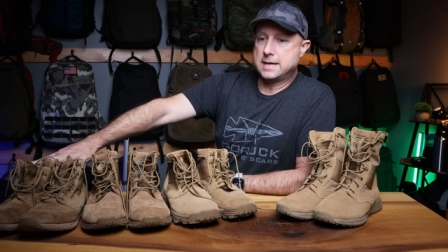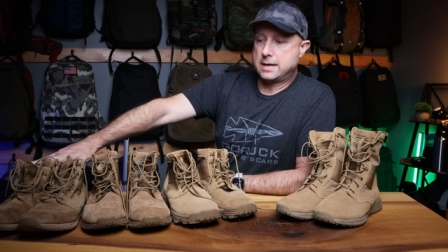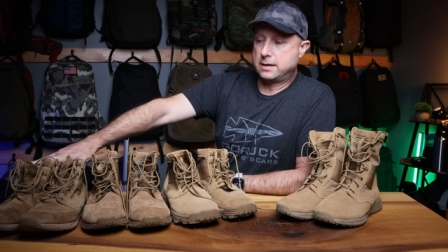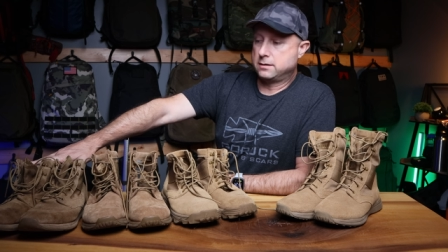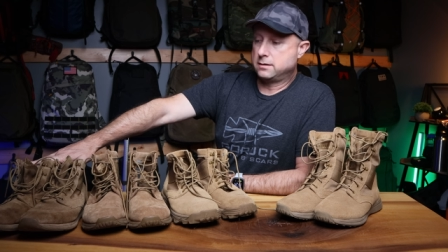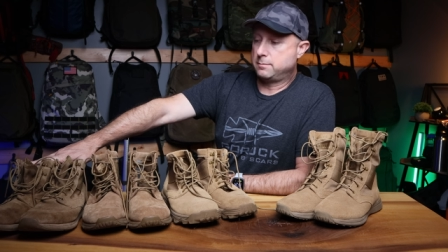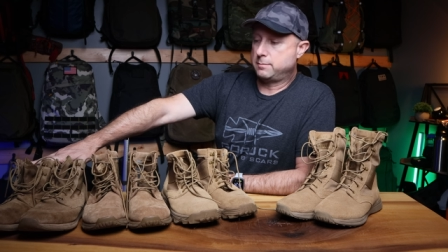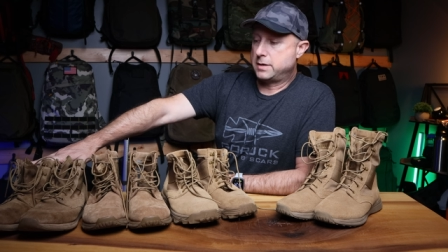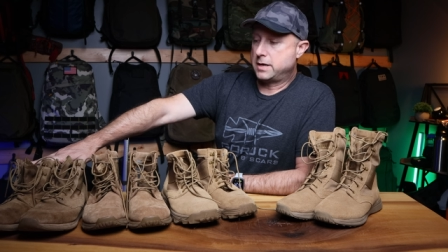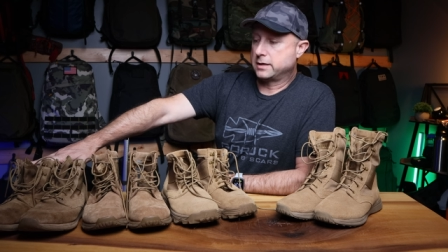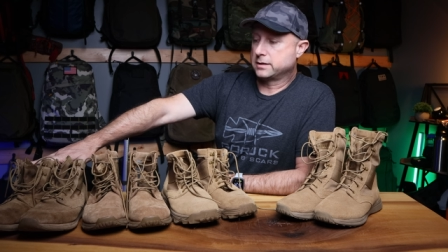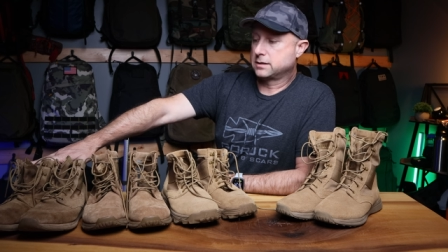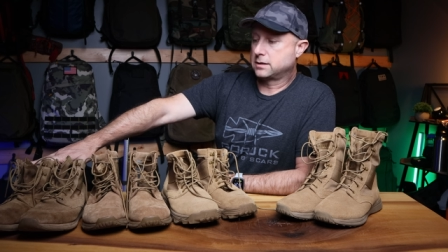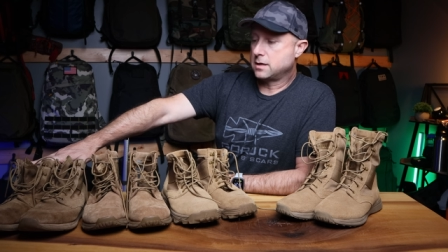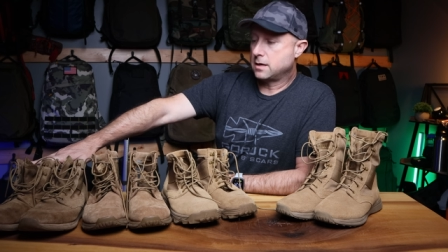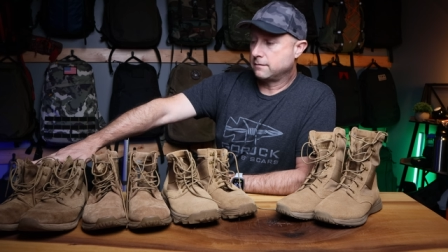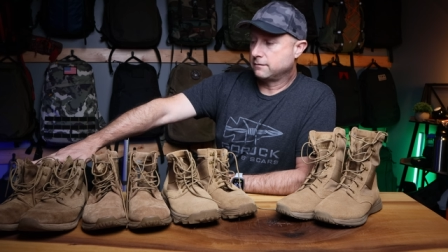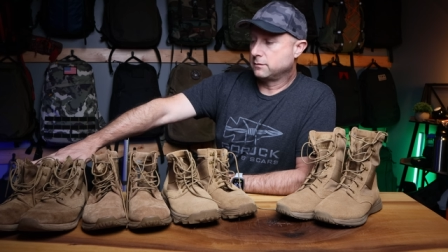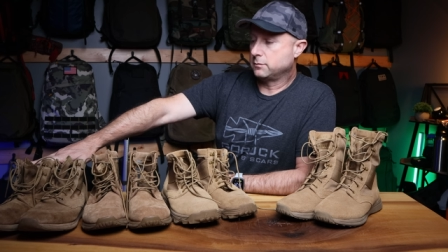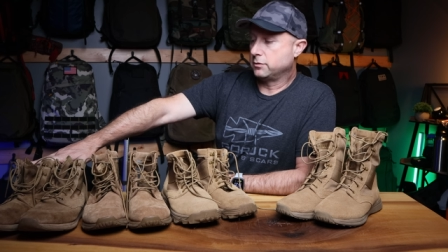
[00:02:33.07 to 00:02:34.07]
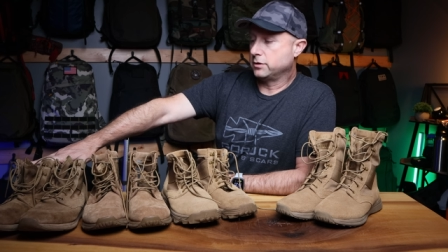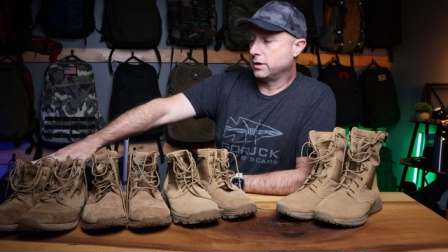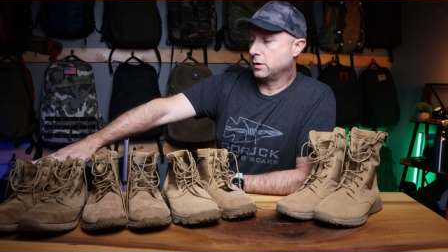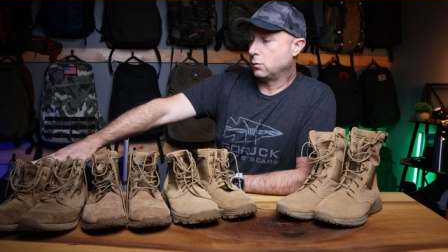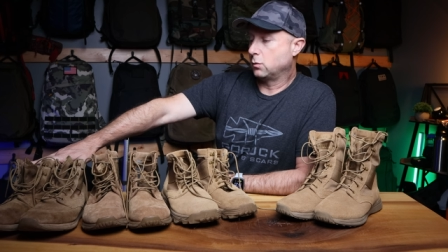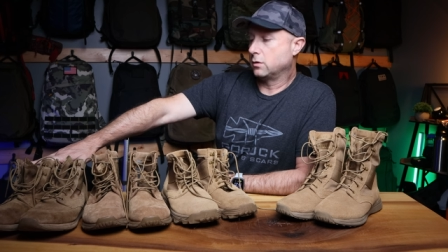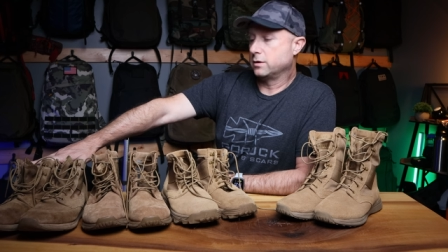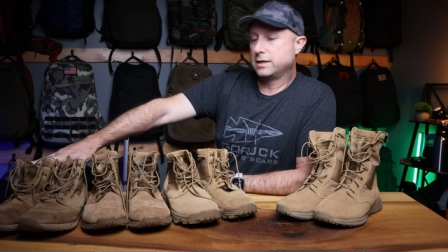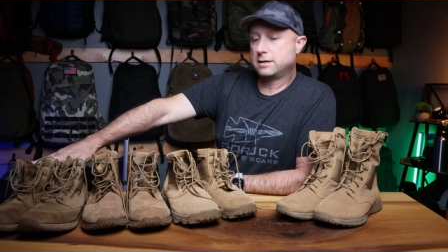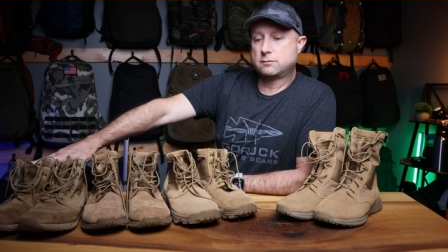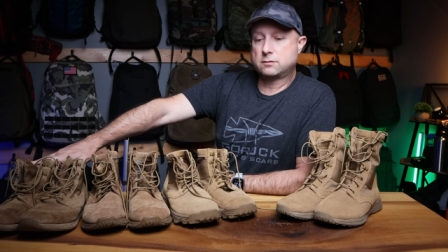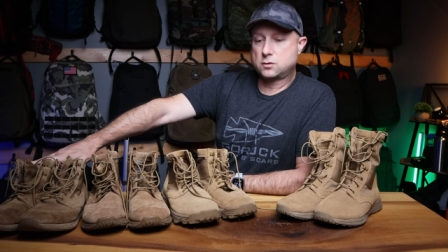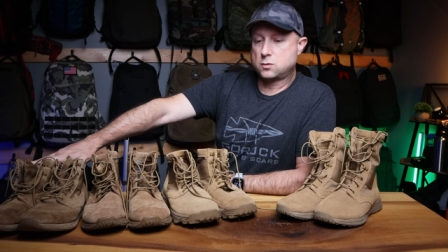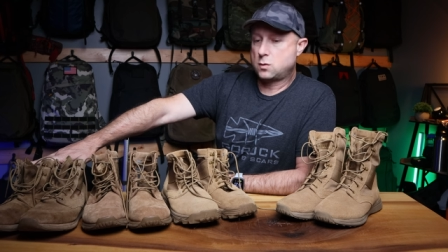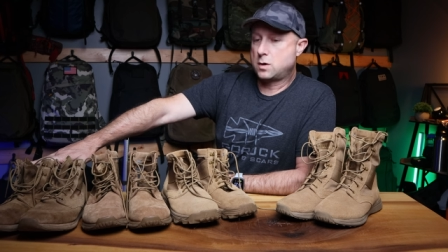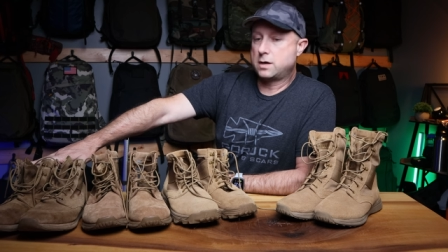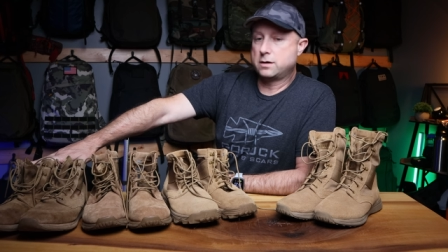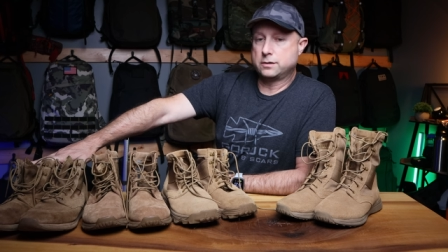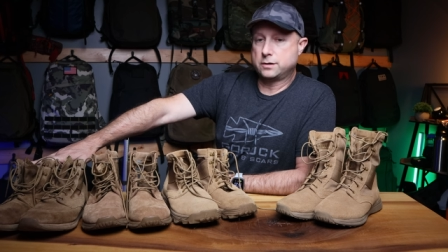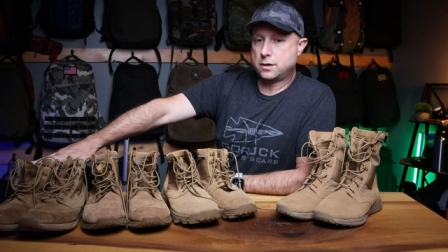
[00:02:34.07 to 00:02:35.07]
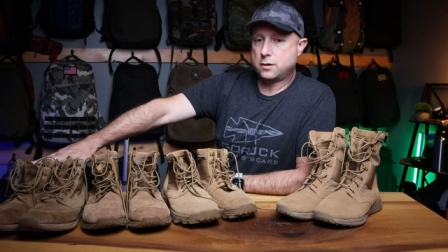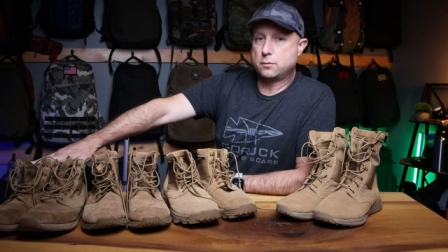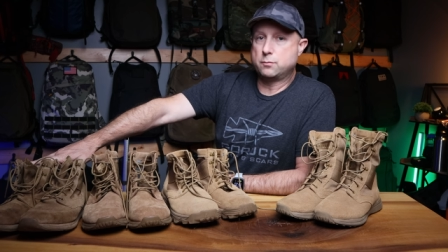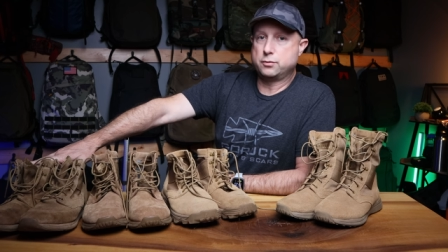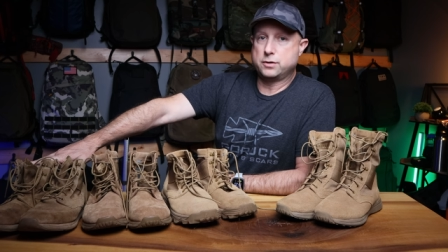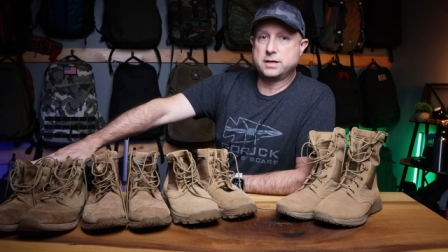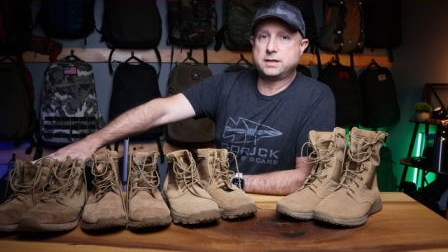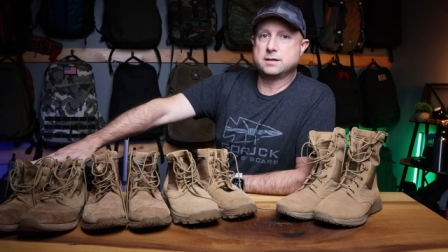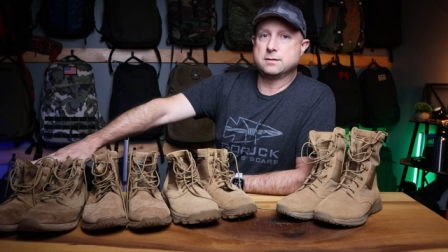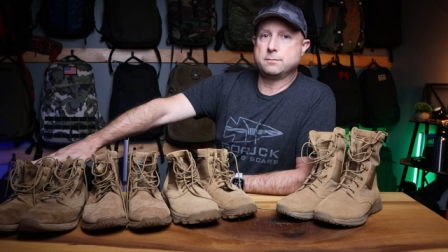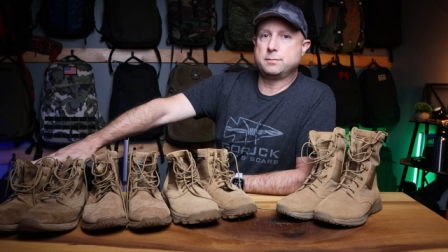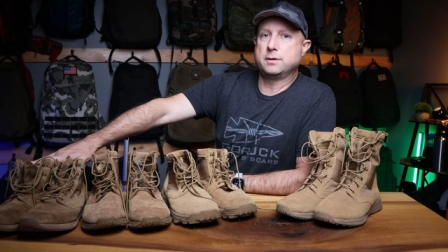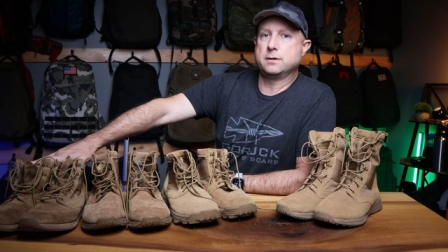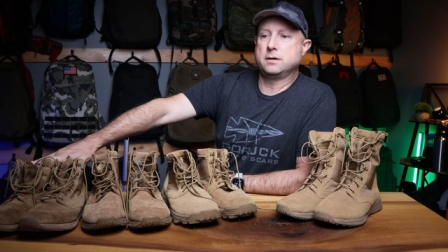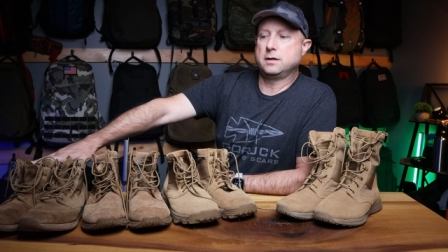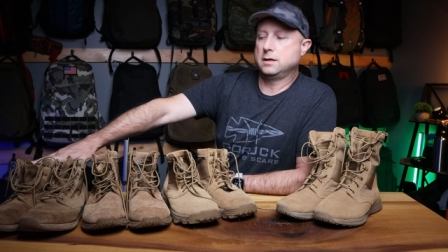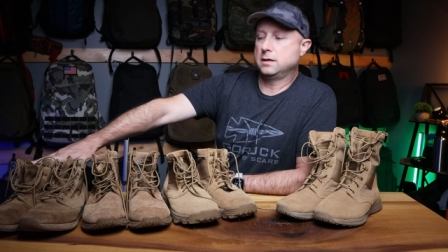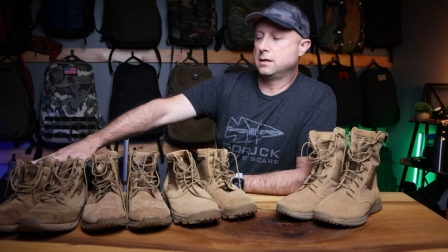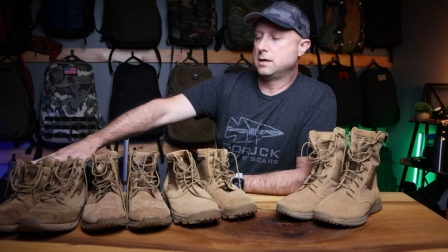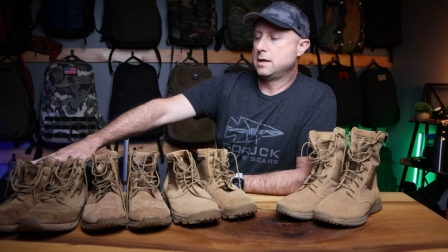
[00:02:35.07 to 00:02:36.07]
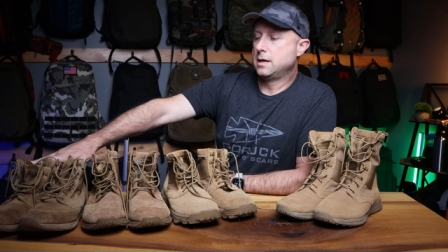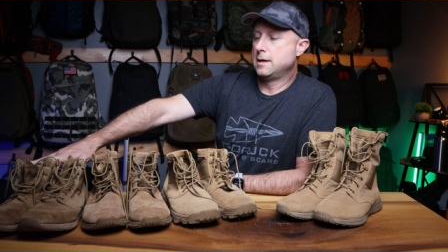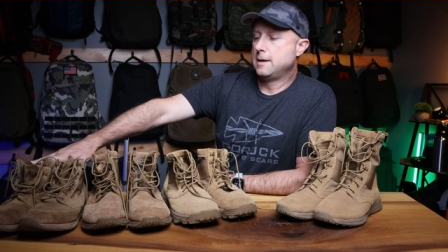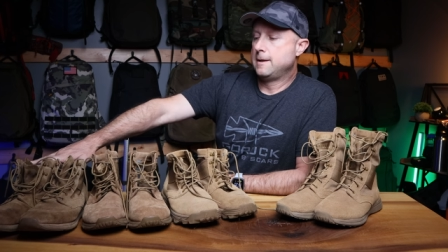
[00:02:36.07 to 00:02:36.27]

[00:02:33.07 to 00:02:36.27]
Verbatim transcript: out of the box comfortable they were. They require no break-in period.